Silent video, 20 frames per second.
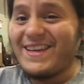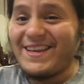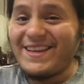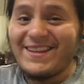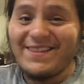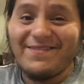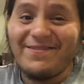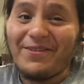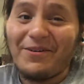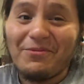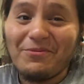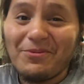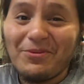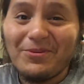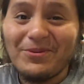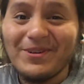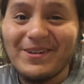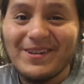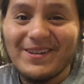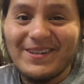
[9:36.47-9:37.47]
phone
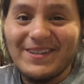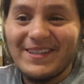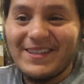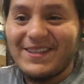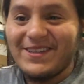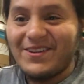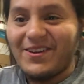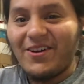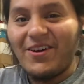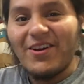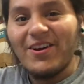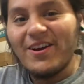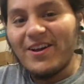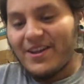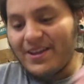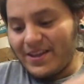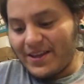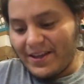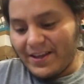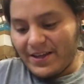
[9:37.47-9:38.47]
holder in the car,
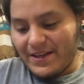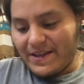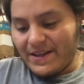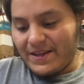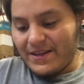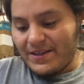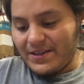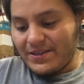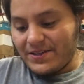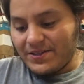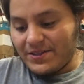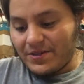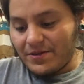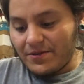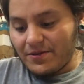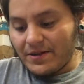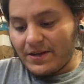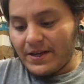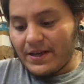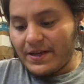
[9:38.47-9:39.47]

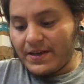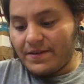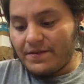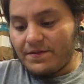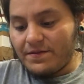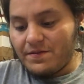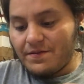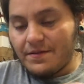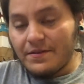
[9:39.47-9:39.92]
so I have